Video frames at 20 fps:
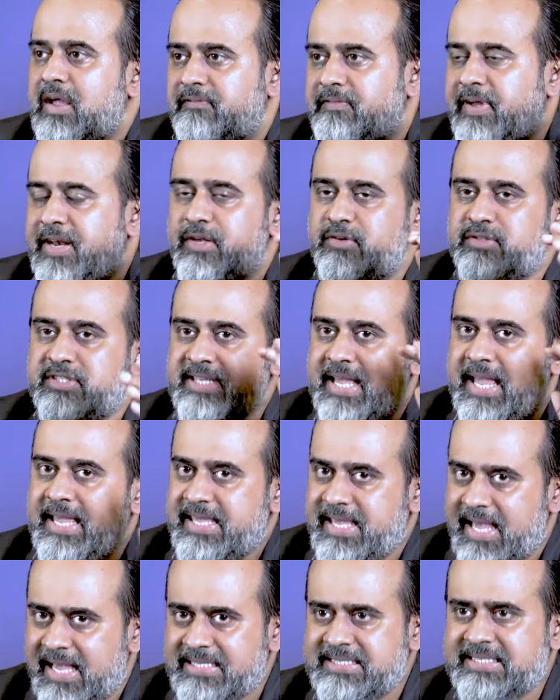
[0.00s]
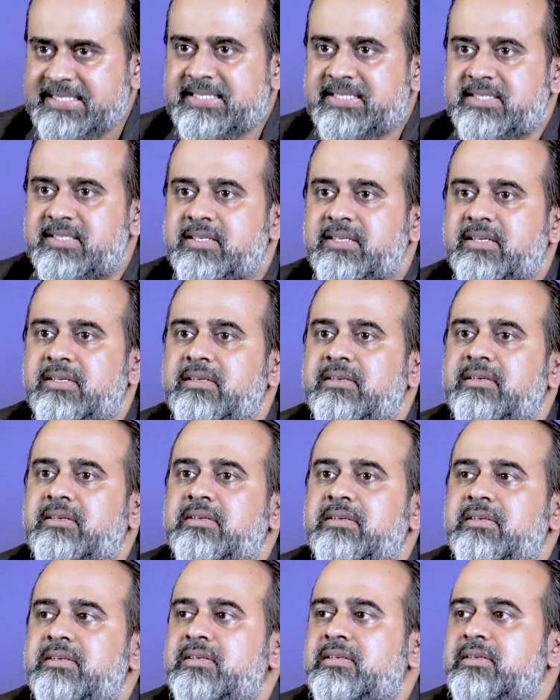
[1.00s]
When you say yes,
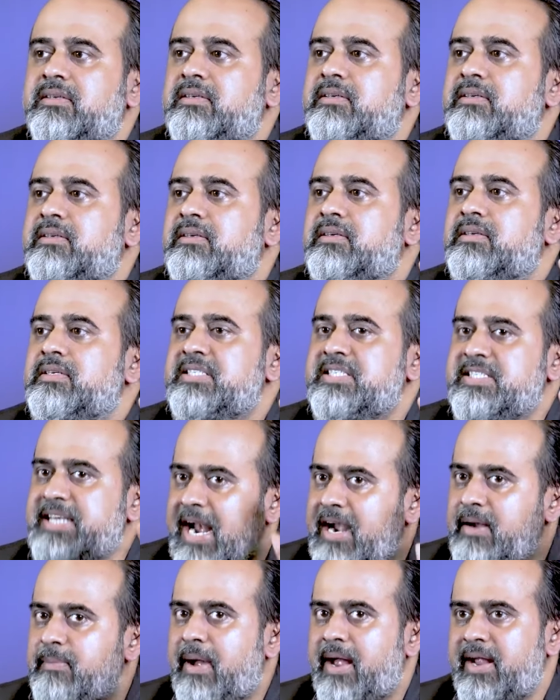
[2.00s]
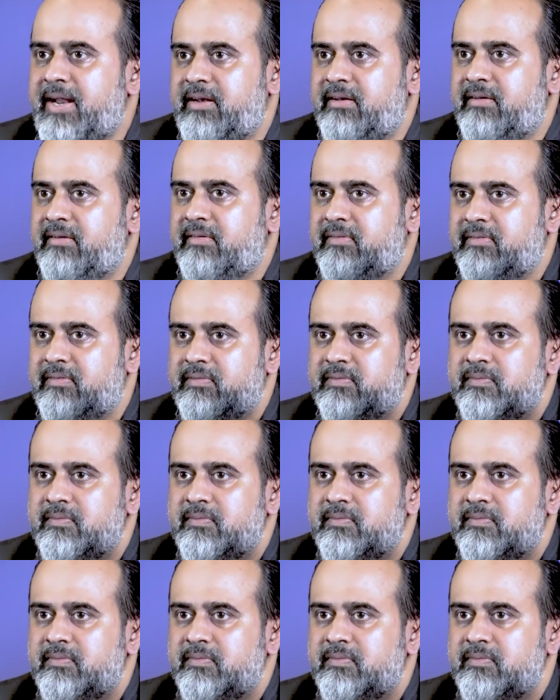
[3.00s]
stand by it.